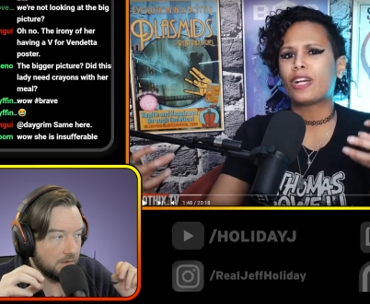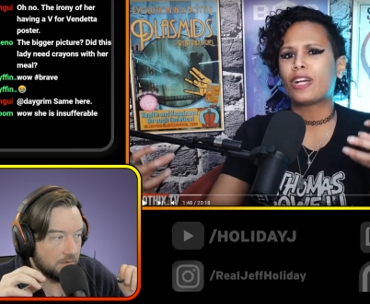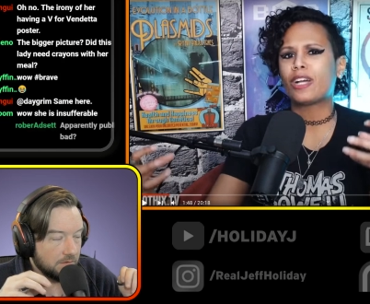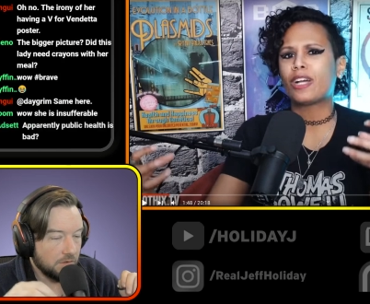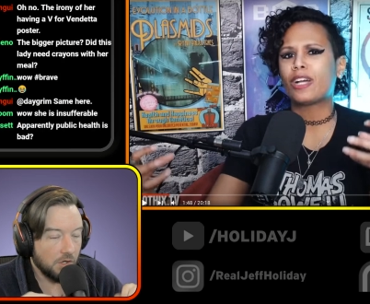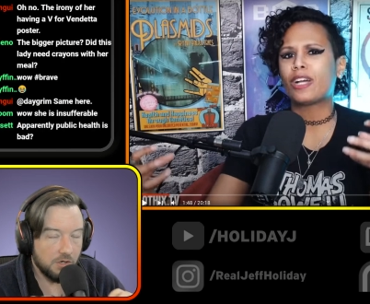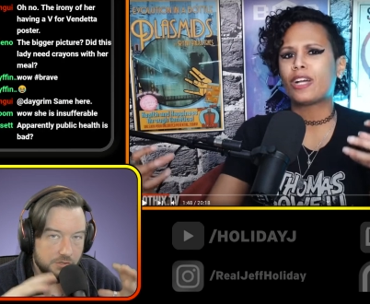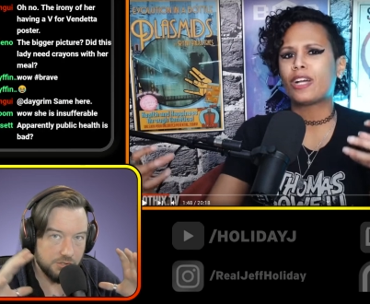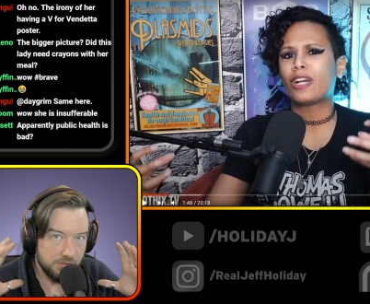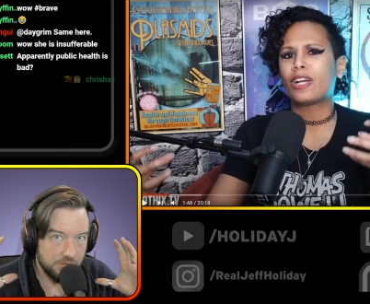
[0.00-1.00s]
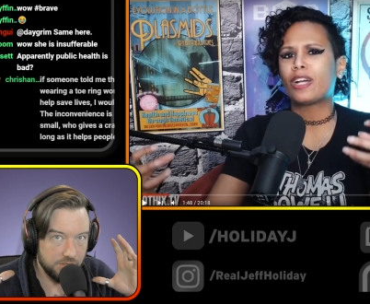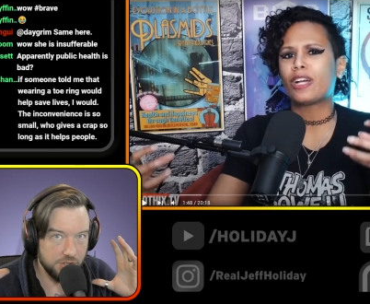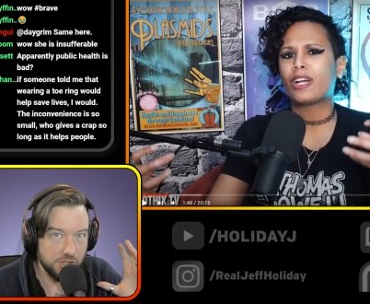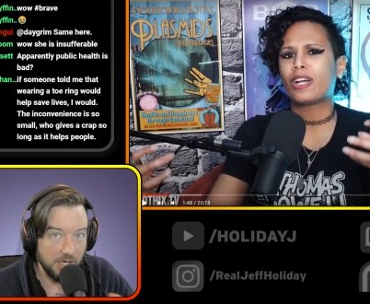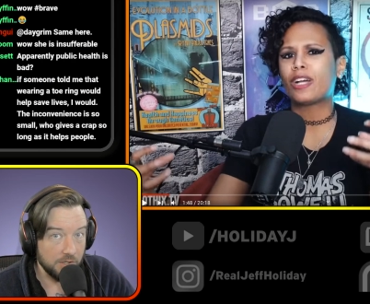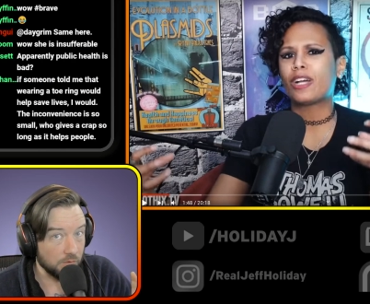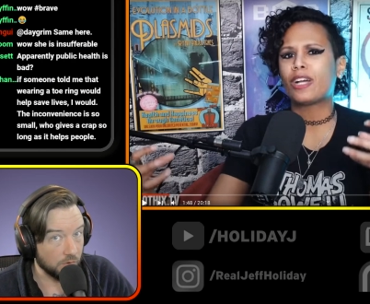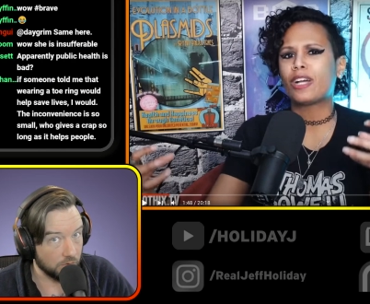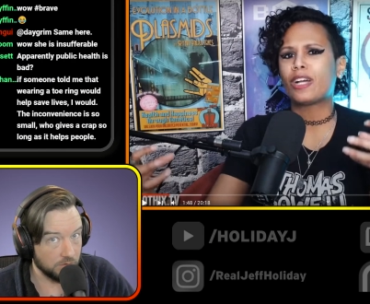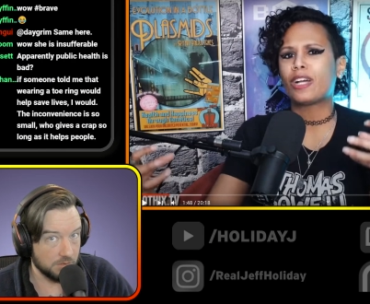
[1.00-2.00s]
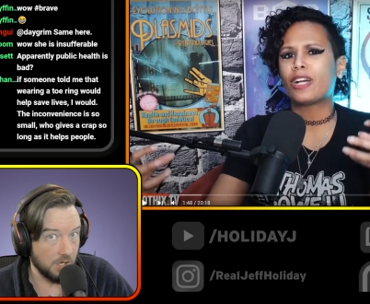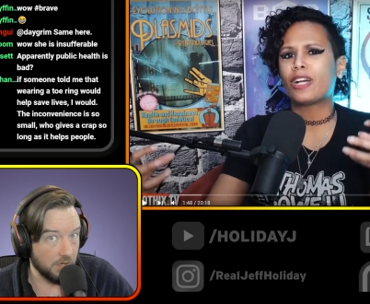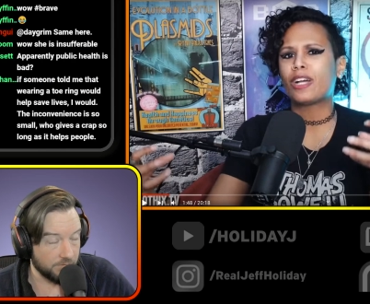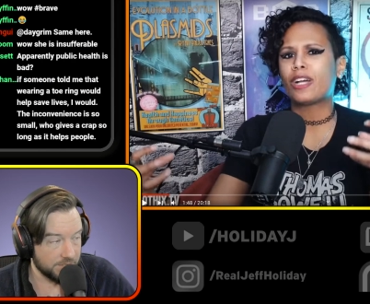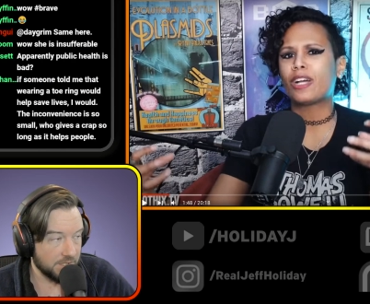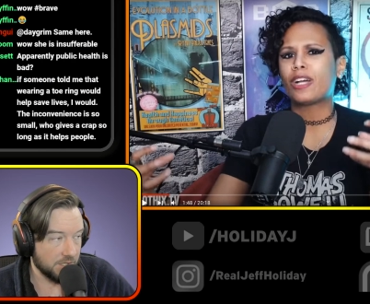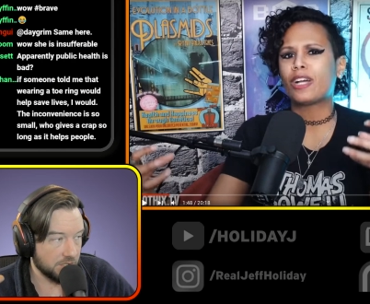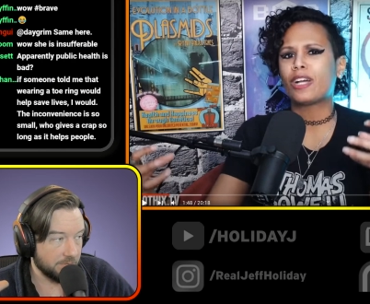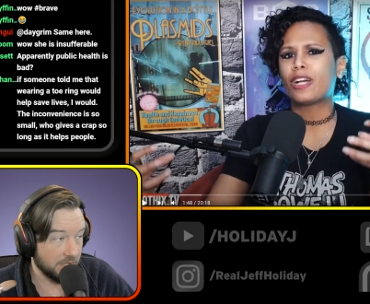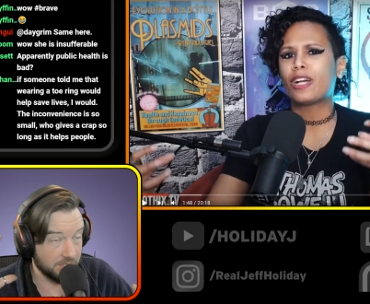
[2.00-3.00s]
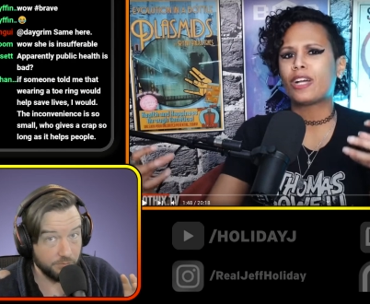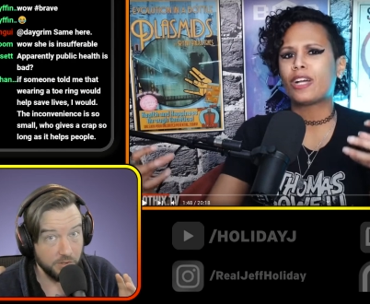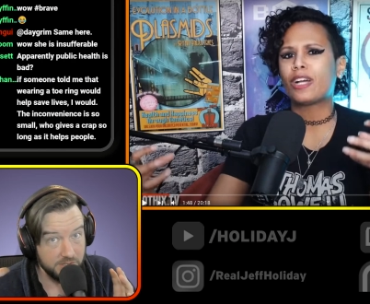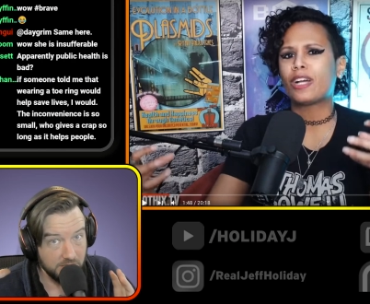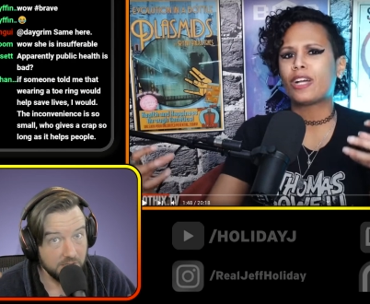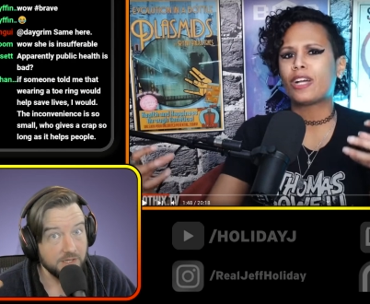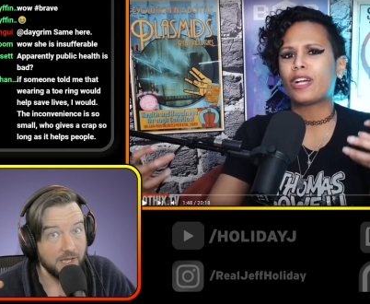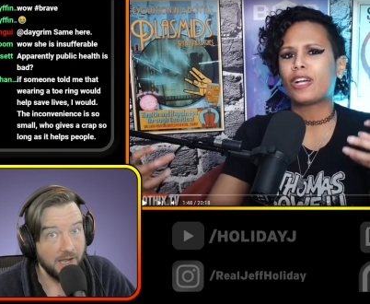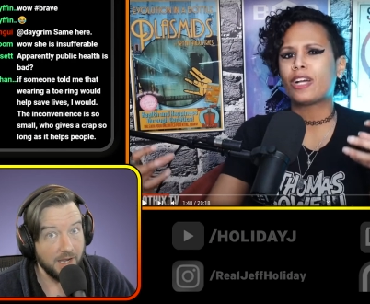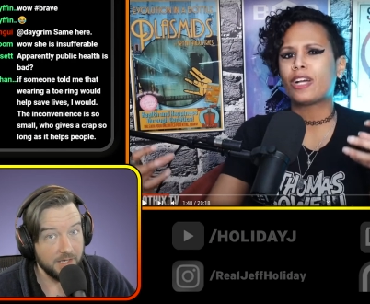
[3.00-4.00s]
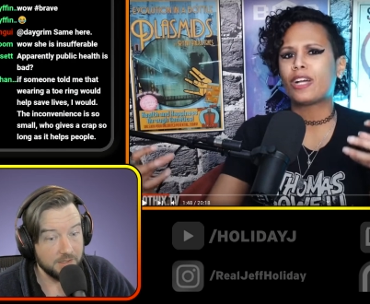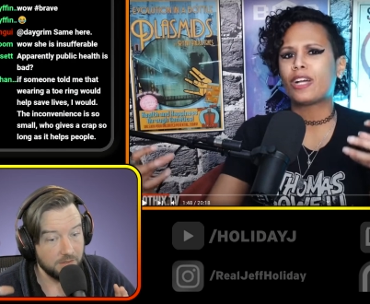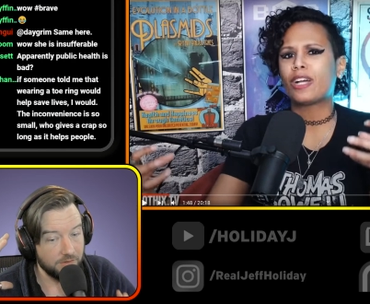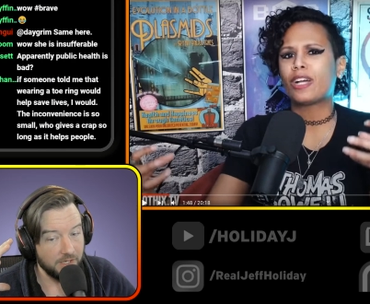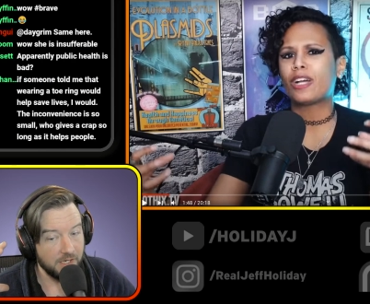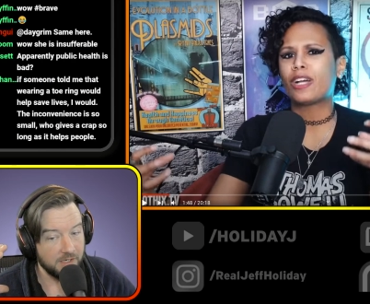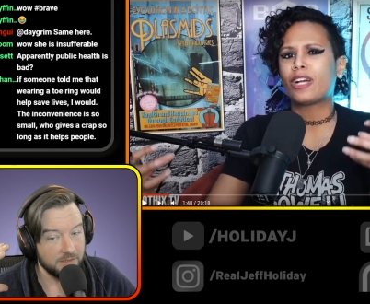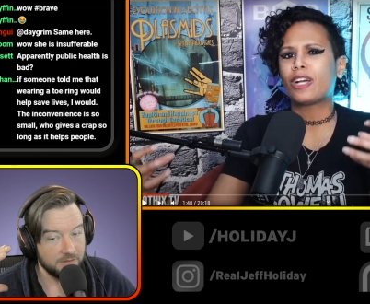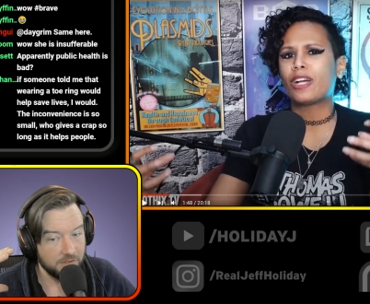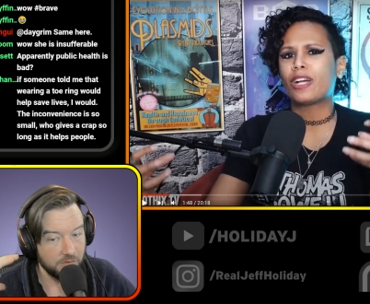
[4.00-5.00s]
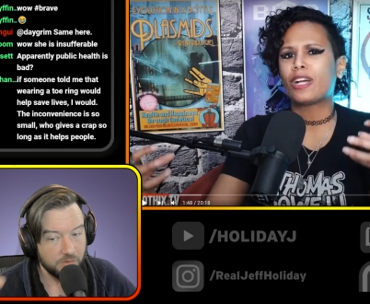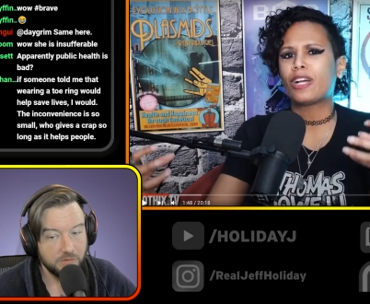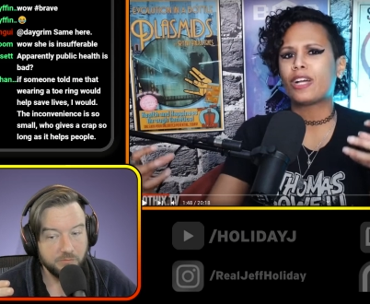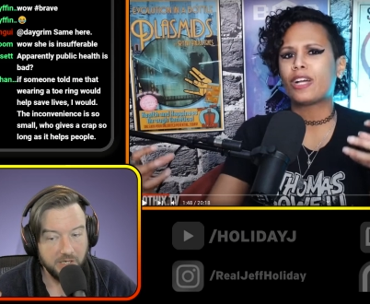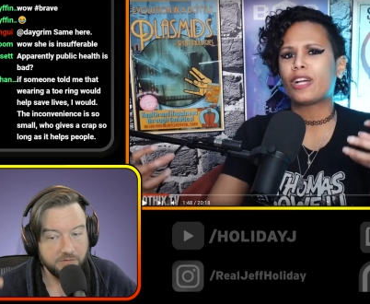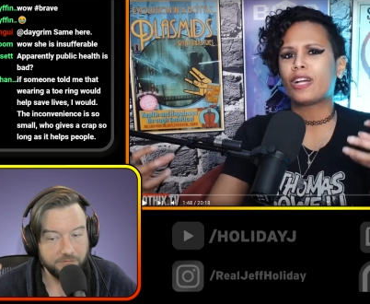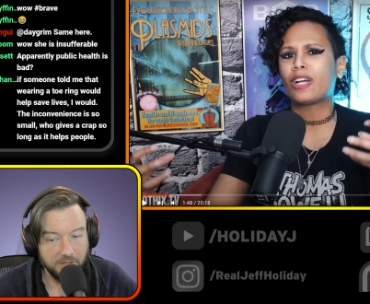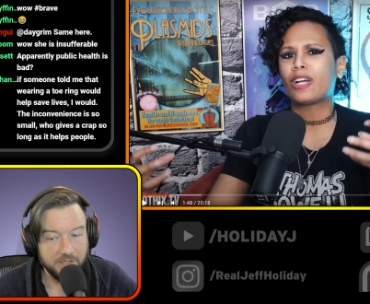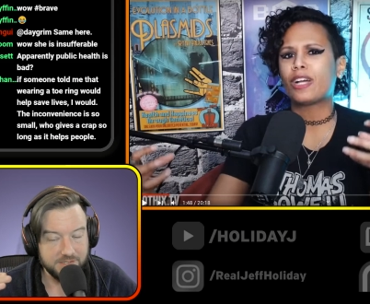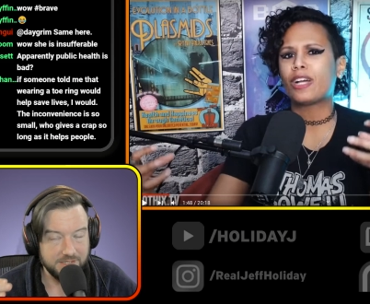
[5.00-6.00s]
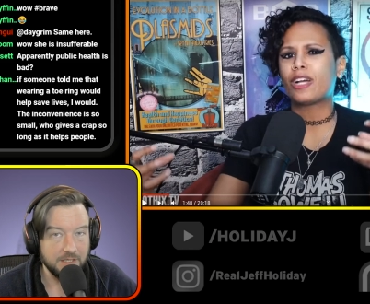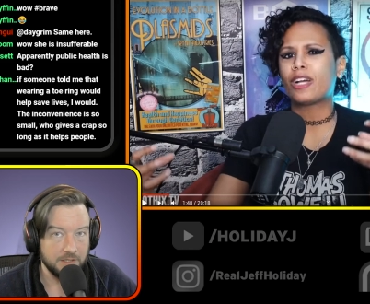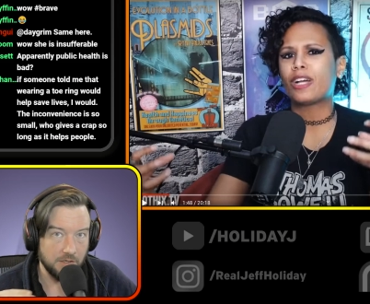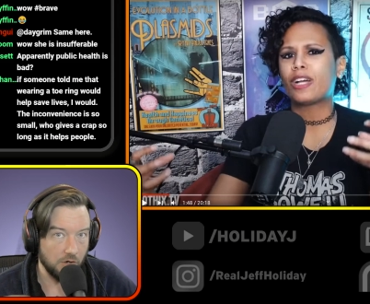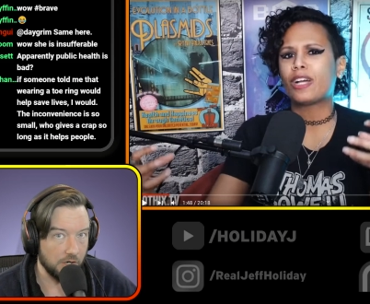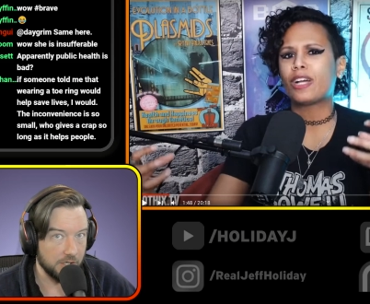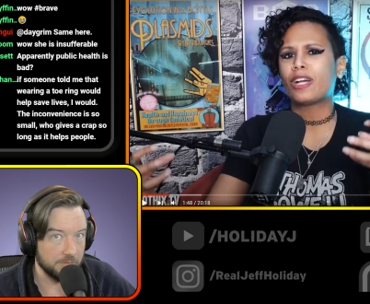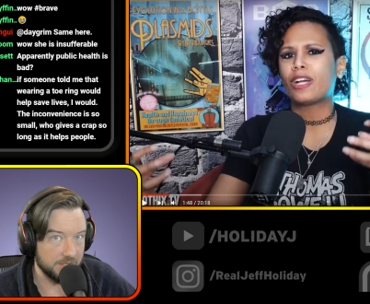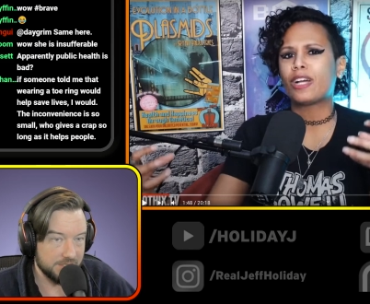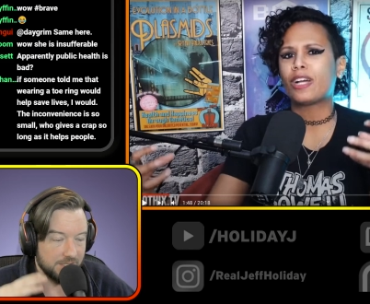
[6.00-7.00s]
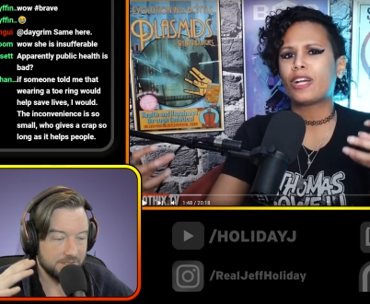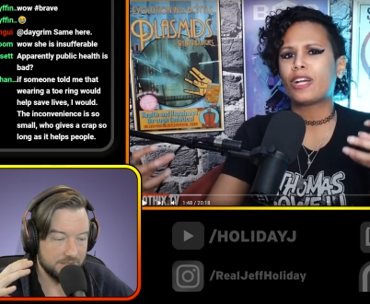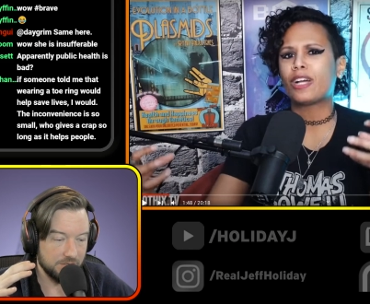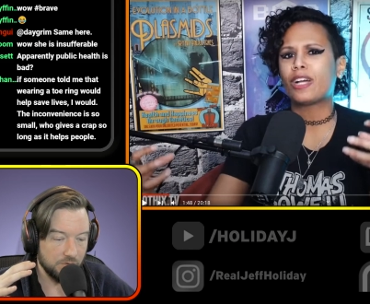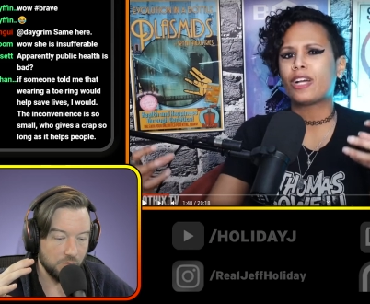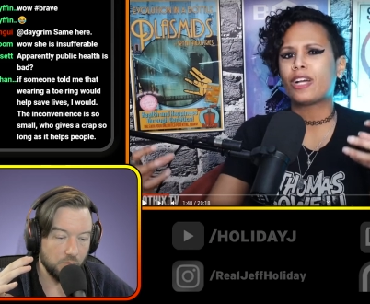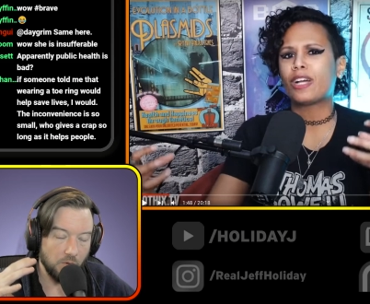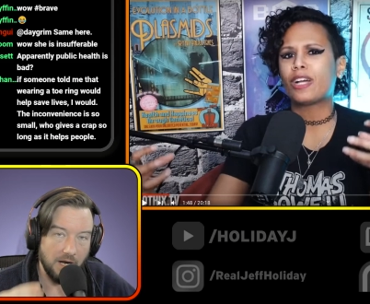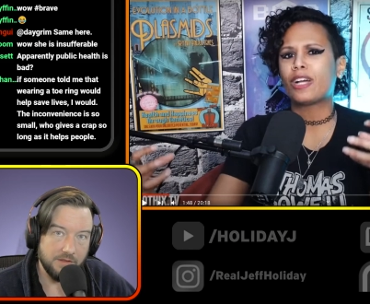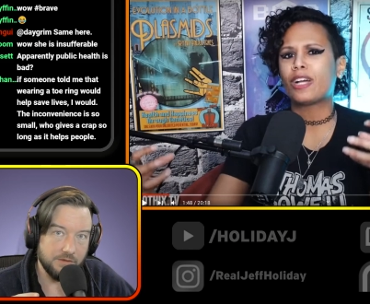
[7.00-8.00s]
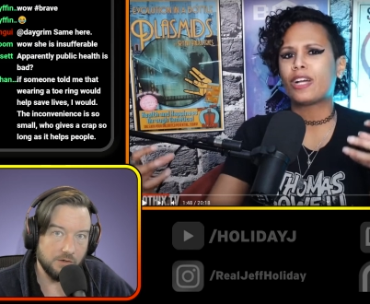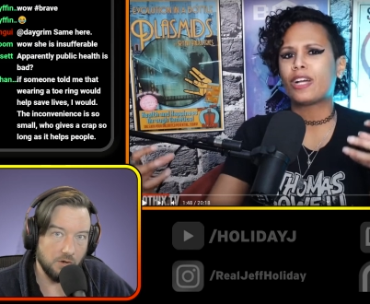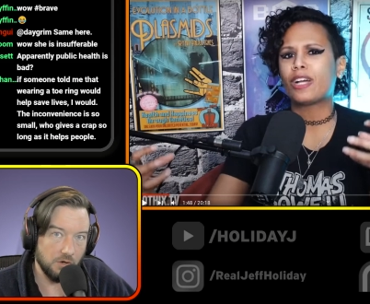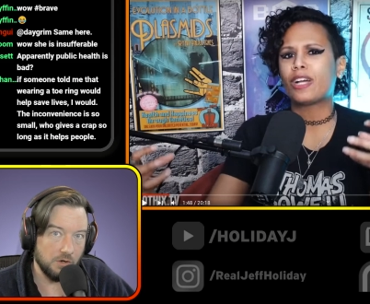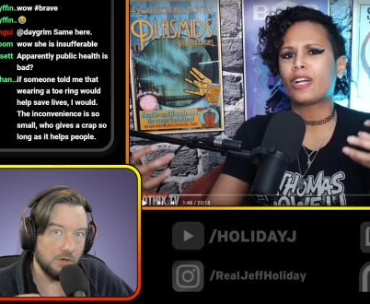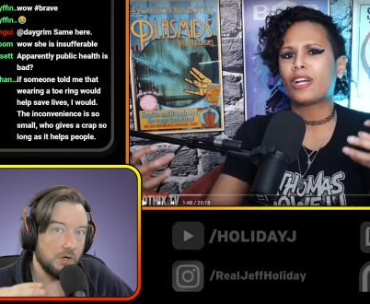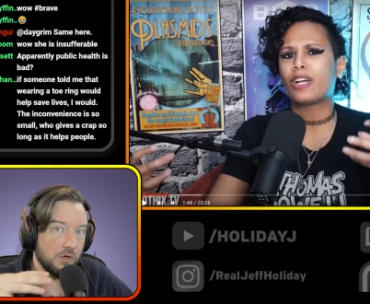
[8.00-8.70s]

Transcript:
Speaker 1: larger general conversation because if we did that then you could make very salient arguments as to why there are